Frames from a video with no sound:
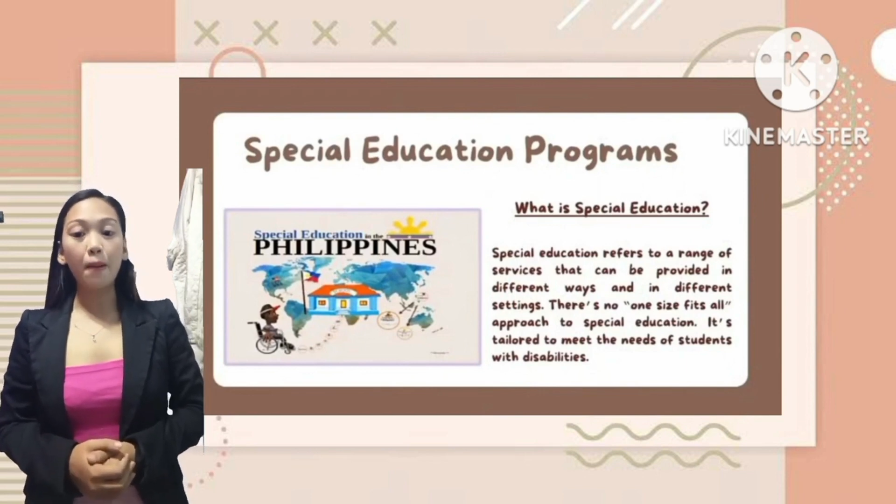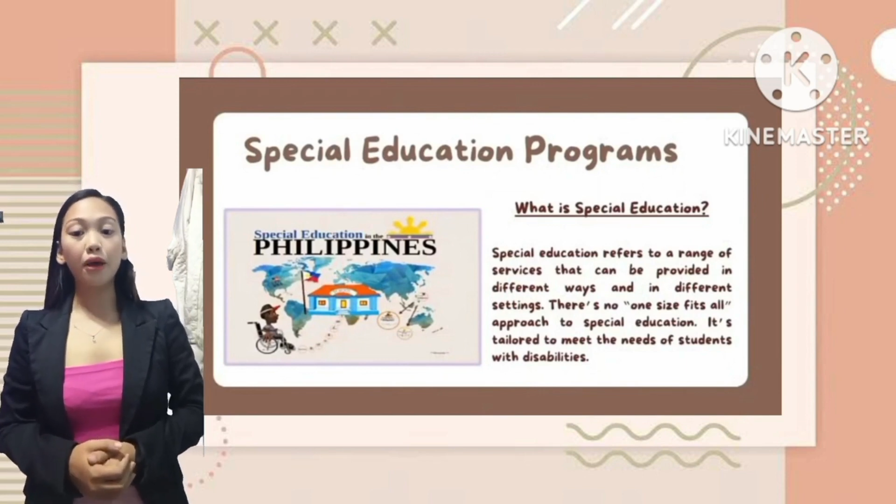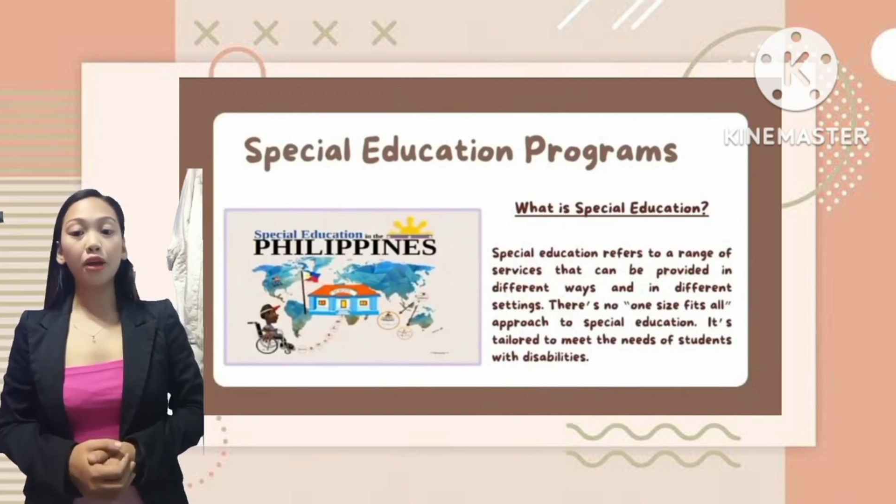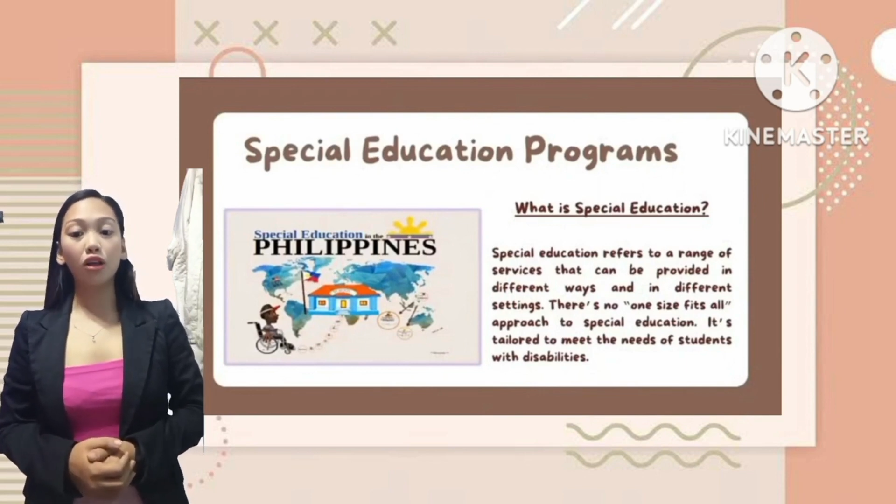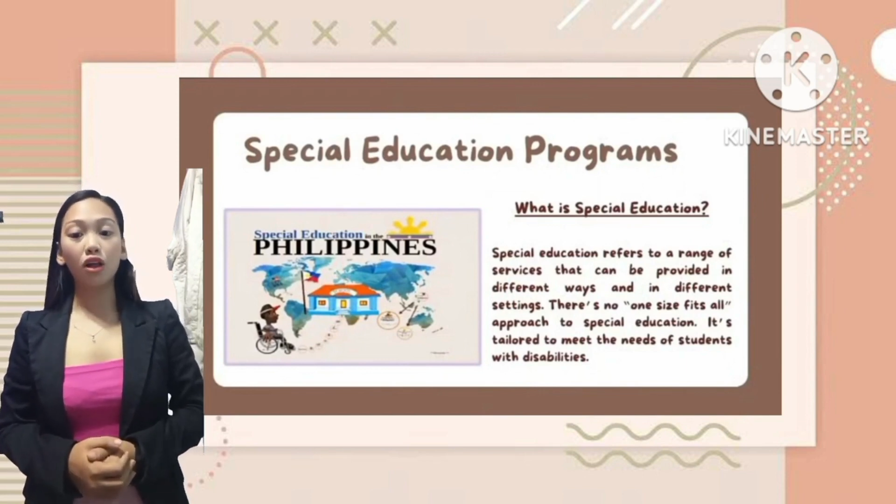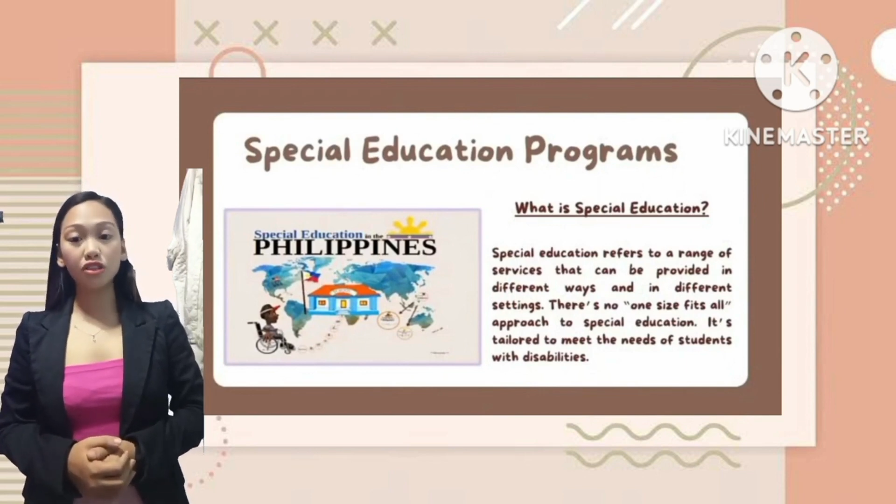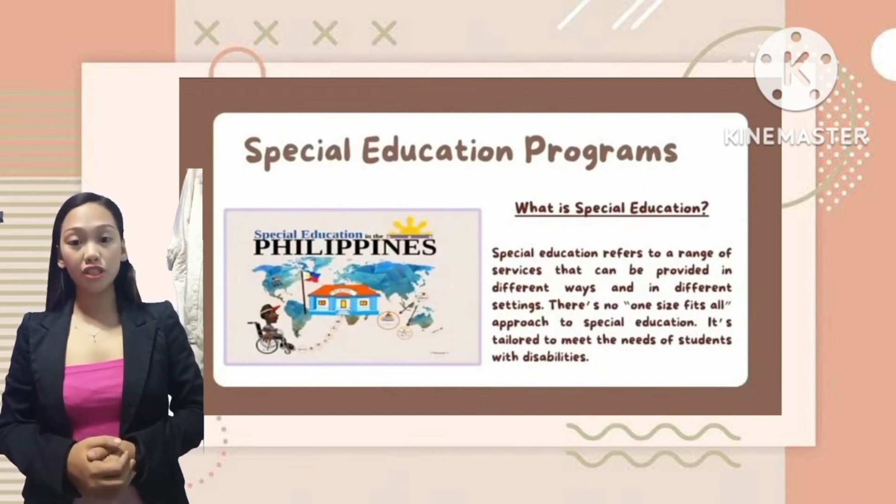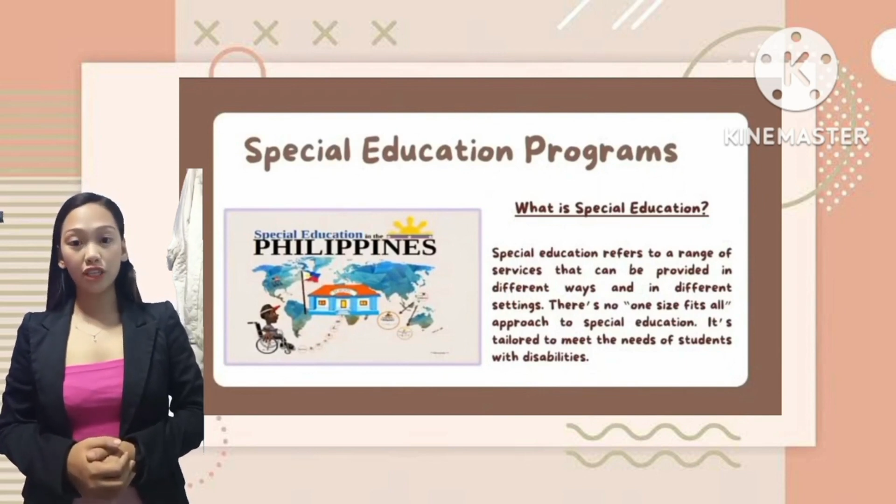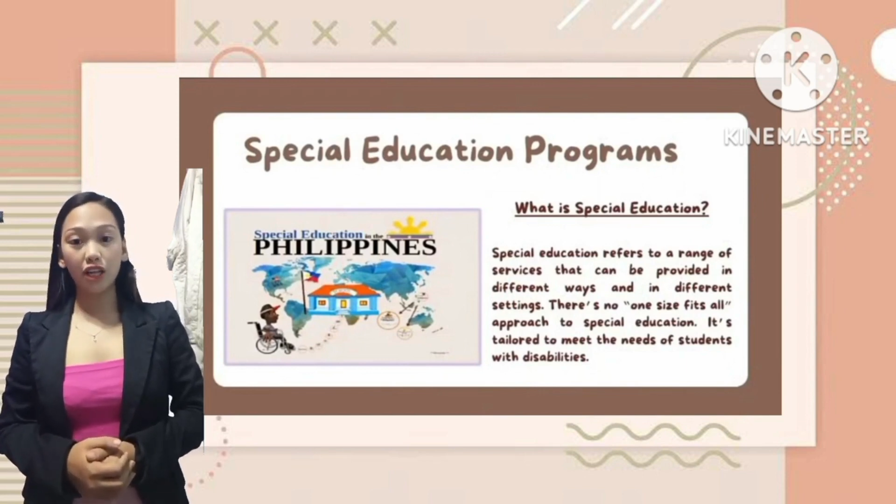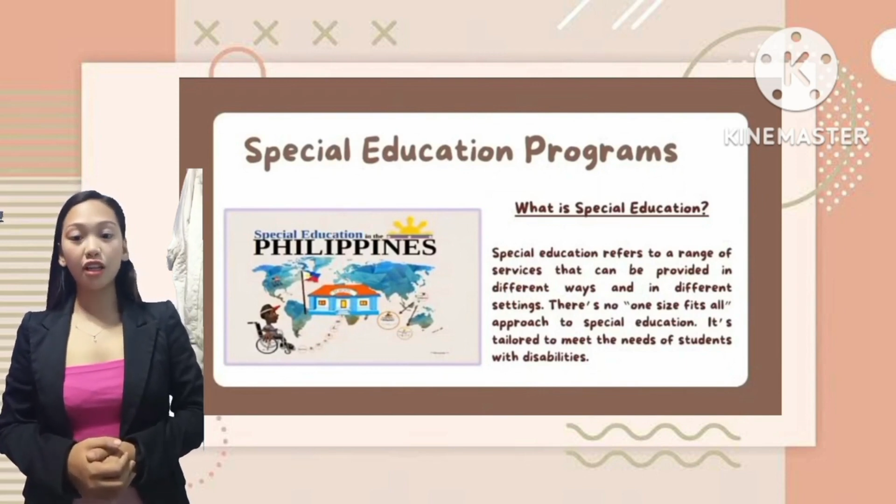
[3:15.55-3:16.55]

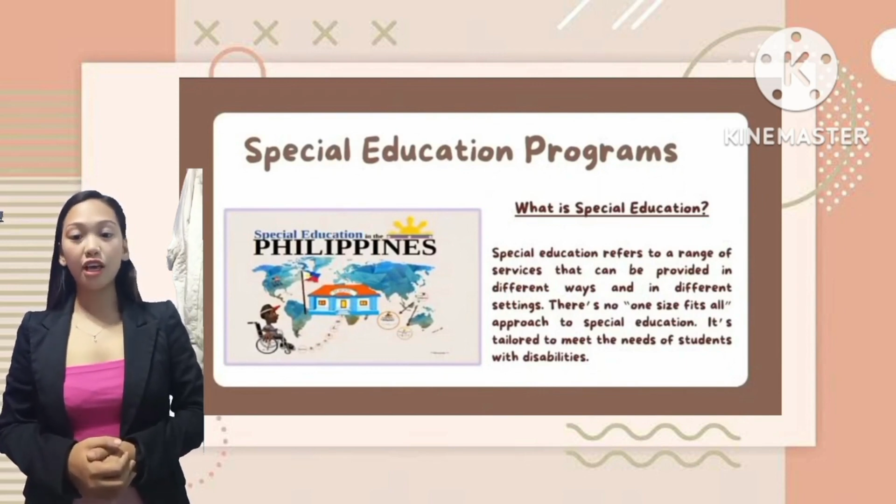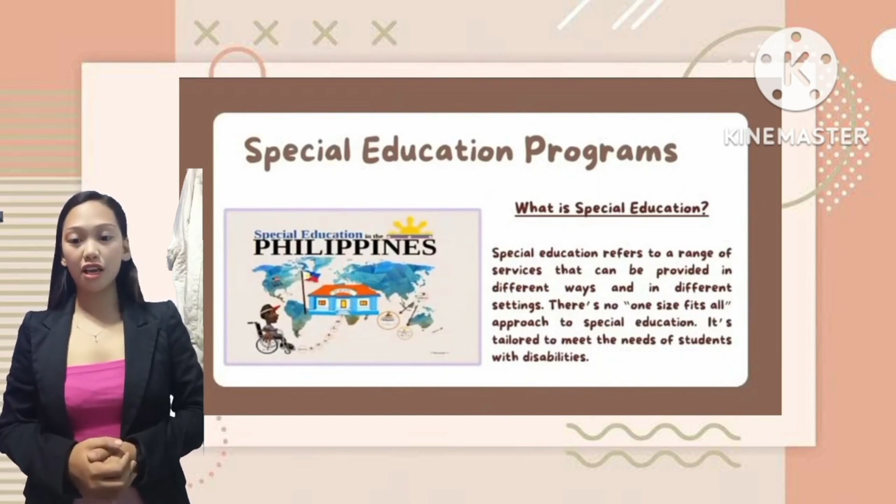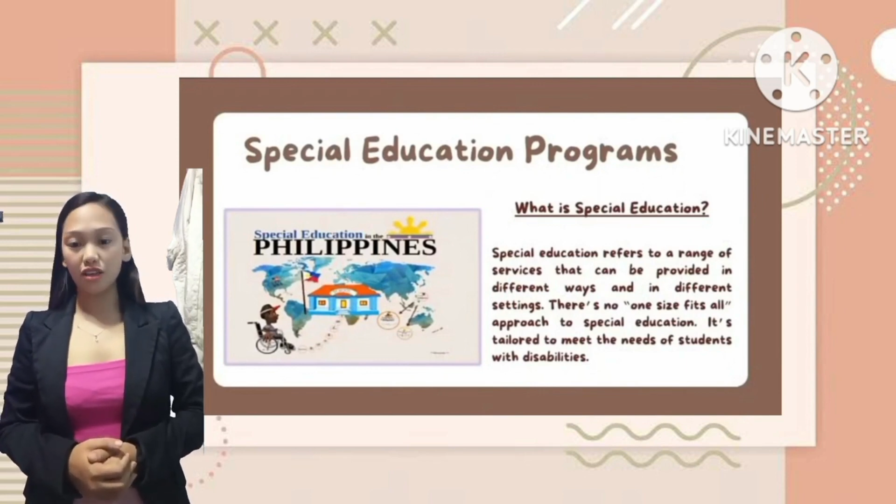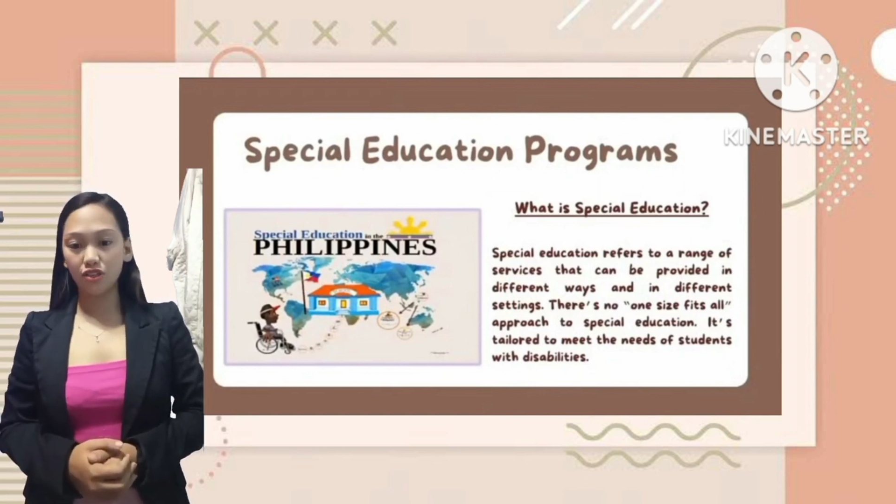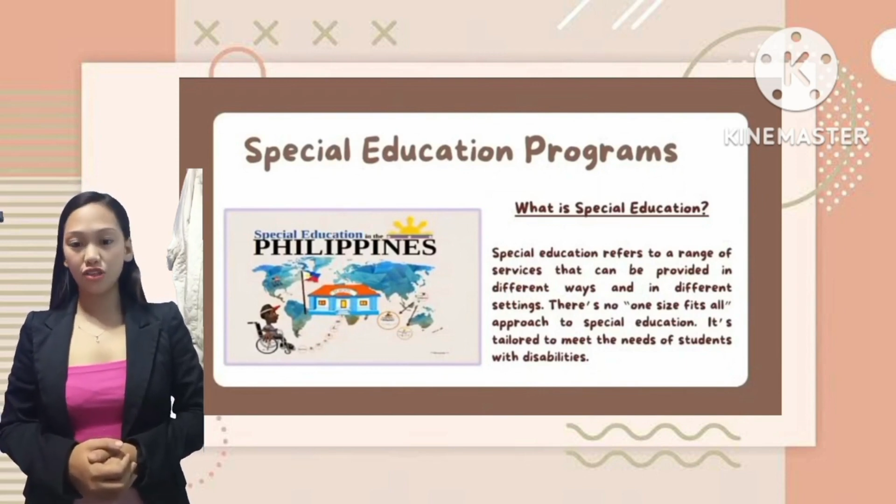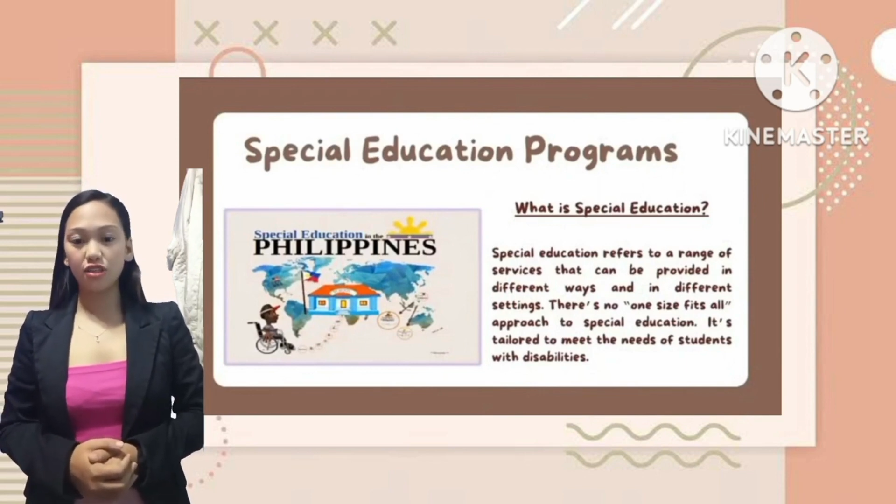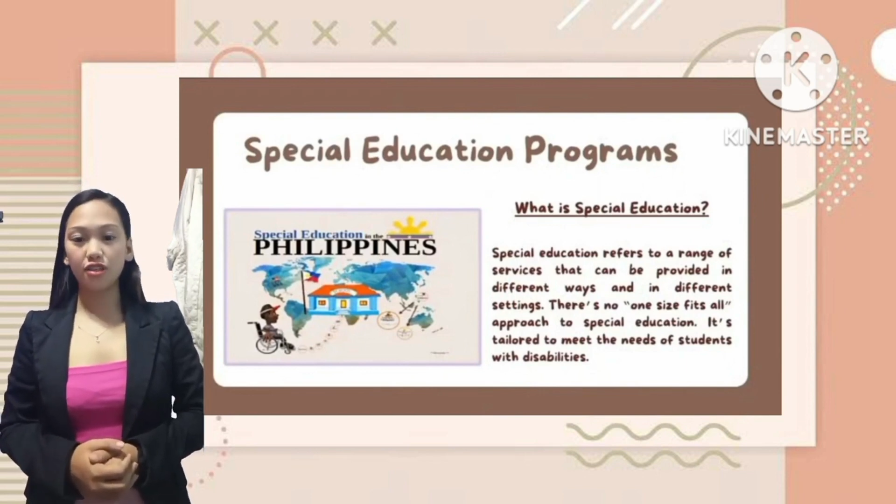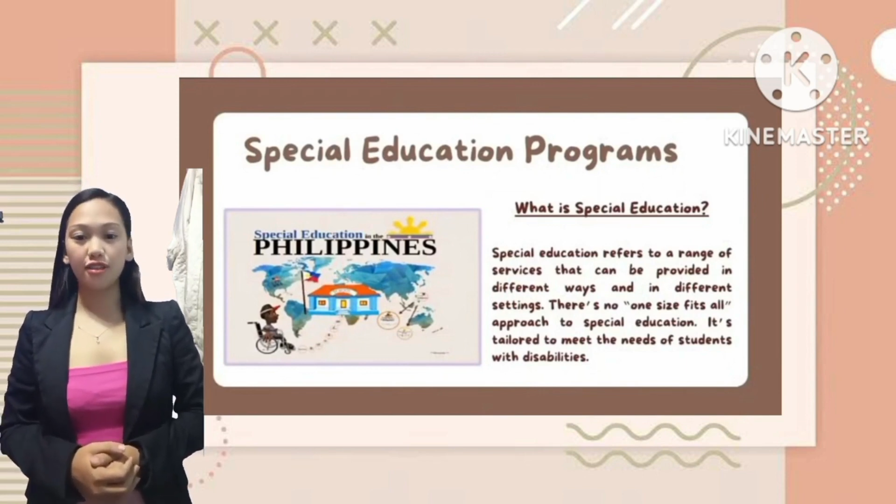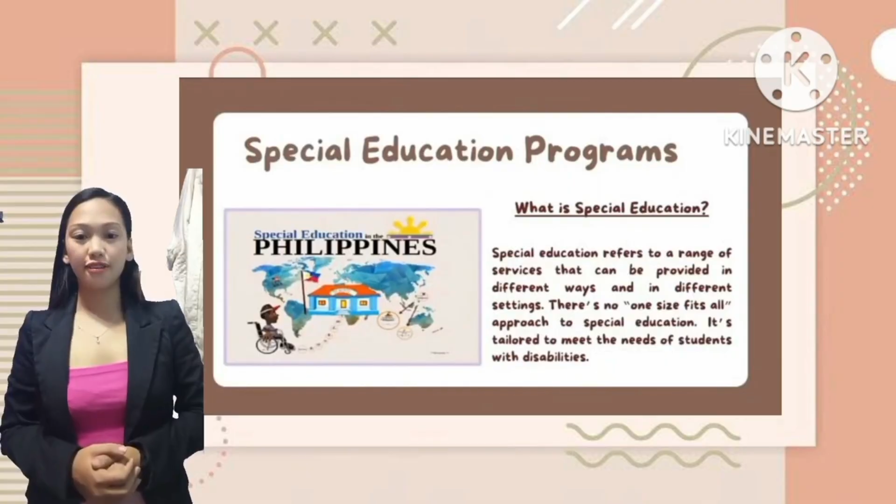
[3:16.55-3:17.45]
biological age.